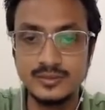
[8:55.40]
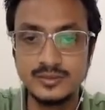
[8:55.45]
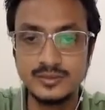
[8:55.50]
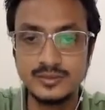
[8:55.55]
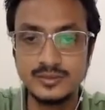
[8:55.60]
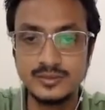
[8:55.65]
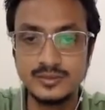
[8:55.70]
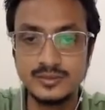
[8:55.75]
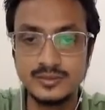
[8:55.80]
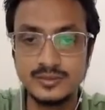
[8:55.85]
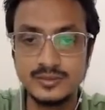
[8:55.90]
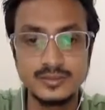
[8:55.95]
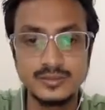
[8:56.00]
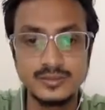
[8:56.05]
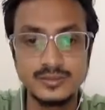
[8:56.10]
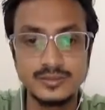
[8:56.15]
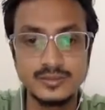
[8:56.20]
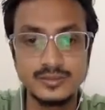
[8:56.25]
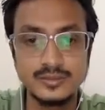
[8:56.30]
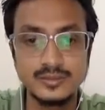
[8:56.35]

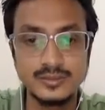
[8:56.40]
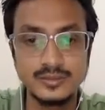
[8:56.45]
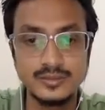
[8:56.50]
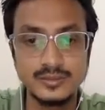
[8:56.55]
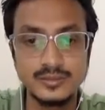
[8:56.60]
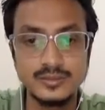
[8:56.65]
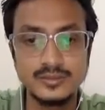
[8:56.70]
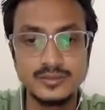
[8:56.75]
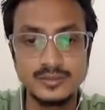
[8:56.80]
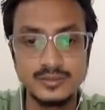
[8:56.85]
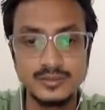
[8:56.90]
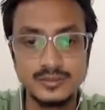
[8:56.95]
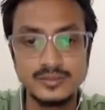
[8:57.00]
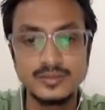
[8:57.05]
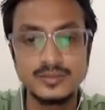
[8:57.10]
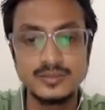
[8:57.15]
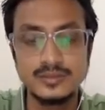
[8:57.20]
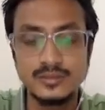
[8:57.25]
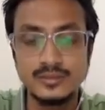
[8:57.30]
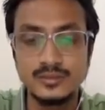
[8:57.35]

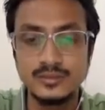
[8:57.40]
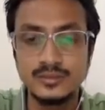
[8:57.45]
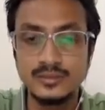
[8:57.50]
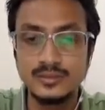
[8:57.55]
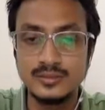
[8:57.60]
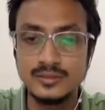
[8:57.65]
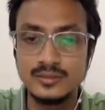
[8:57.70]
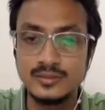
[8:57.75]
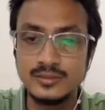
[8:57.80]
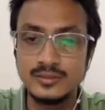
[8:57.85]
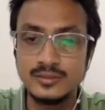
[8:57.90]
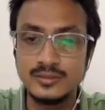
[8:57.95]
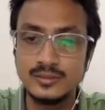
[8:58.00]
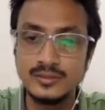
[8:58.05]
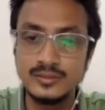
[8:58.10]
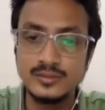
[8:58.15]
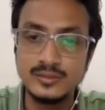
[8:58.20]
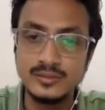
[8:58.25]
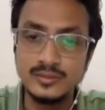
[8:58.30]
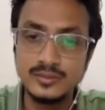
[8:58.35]

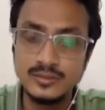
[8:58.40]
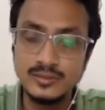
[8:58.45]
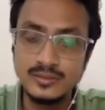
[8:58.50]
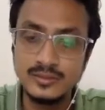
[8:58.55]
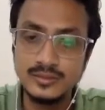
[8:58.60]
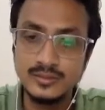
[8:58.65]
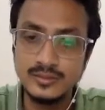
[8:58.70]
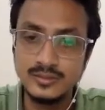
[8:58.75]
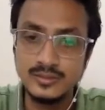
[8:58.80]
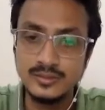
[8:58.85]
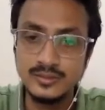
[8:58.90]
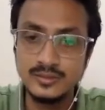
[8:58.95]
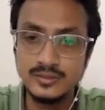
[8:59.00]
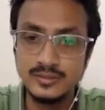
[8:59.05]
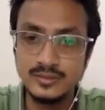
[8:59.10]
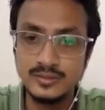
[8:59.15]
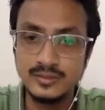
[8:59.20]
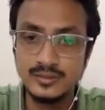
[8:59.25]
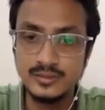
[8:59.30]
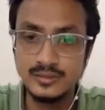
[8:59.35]

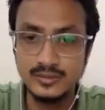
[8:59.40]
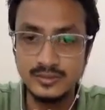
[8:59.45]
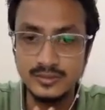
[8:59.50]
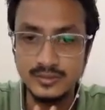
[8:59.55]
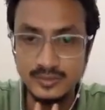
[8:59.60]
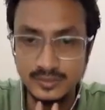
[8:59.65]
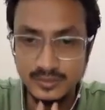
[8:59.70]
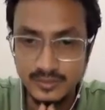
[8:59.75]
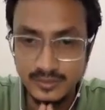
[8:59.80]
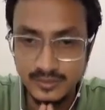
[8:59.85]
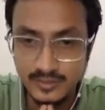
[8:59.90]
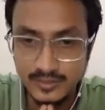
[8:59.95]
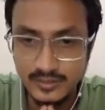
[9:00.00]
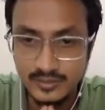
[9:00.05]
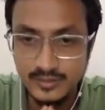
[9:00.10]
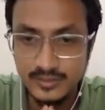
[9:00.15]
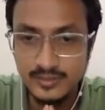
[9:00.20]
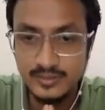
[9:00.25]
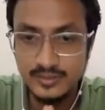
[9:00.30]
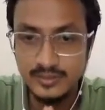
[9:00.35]

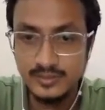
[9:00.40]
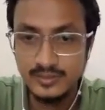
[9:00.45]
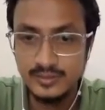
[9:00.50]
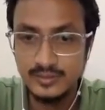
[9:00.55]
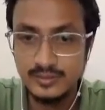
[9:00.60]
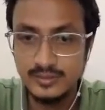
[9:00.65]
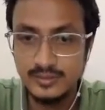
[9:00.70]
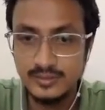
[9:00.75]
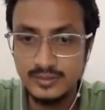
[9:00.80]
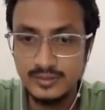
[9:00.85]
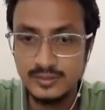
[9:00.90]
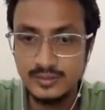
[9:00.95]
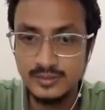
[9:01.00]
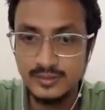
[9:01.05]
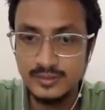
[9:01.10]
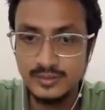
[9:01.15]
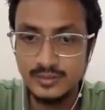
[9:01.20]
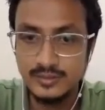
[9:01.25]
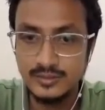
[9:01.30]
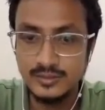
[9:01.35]

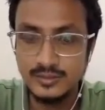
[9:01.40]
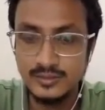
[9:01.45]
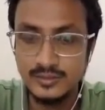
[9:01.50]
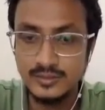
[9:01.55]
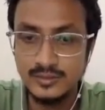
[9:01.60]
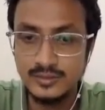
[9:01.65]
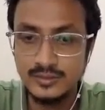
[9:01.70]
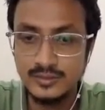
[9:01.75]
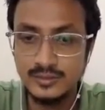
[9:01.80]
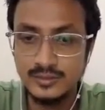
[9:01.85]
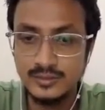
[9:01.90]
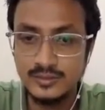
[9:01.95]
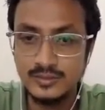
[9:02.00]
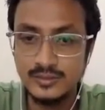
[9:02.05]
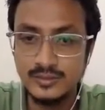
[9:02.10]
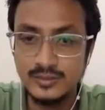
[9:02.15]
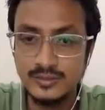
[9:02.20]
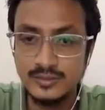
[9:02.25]
The person shown says nothing.